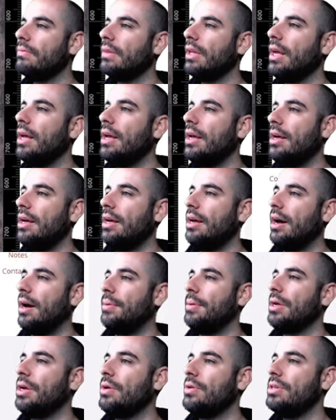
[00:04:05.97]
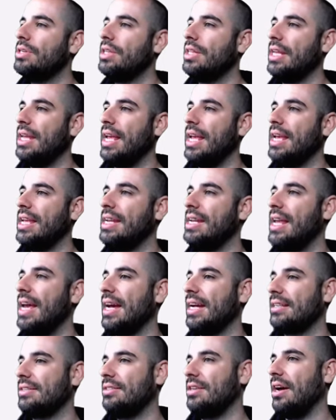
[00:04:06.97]
I'm going to go into the
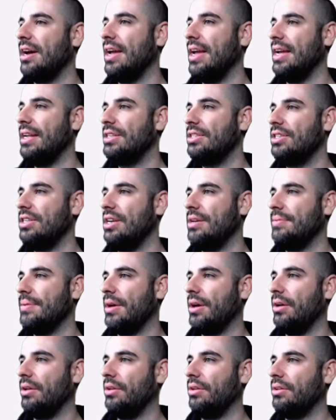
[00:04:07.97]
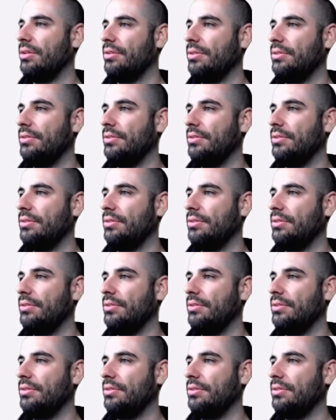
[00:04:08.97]
index.html